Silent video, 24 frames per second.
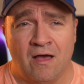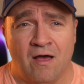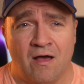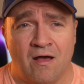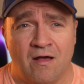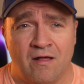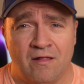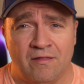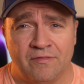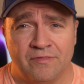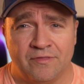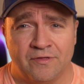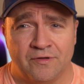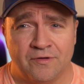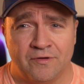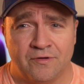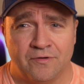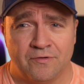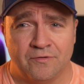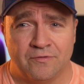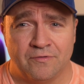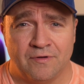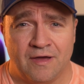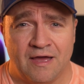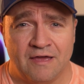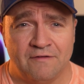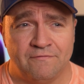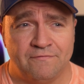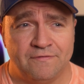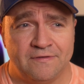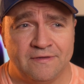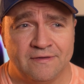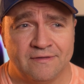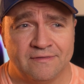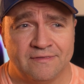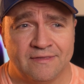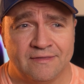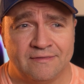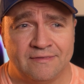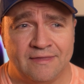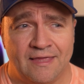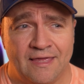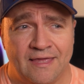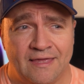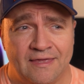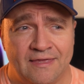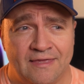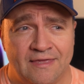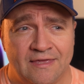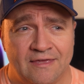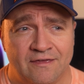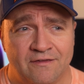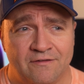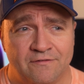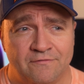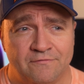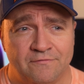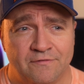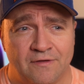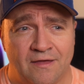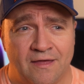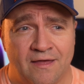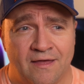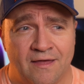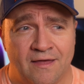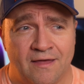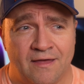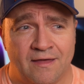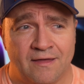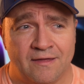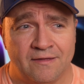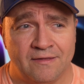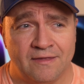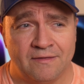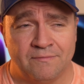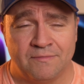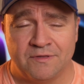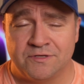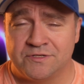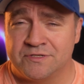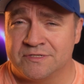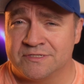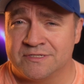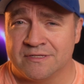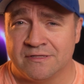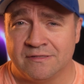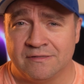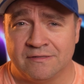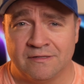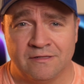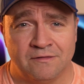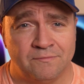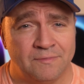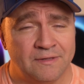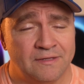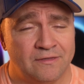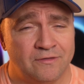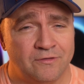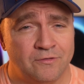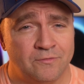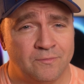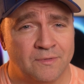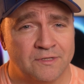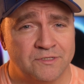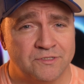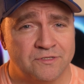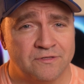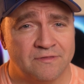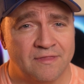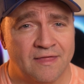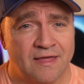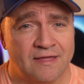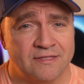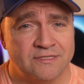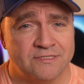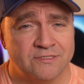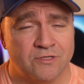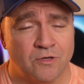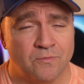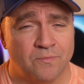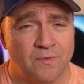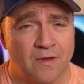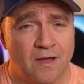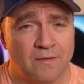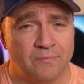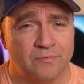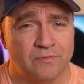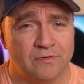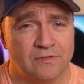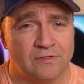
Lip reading: although I feel that they give images a little bit too much of that soap opera